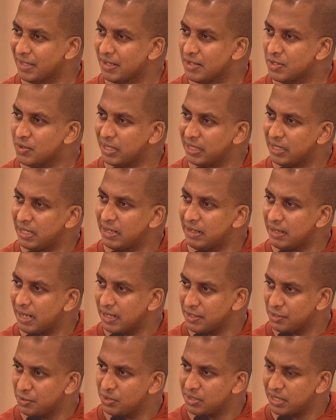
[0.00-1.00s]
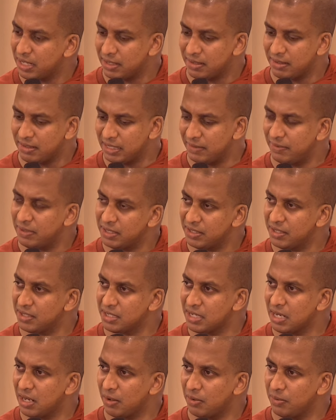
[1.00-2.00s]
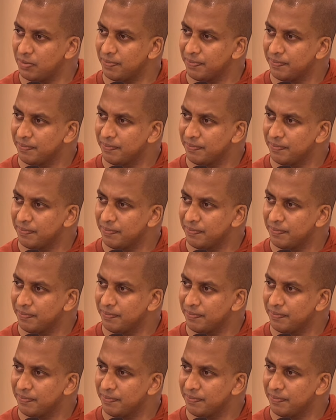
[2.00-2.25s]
So I think, as you said even just now,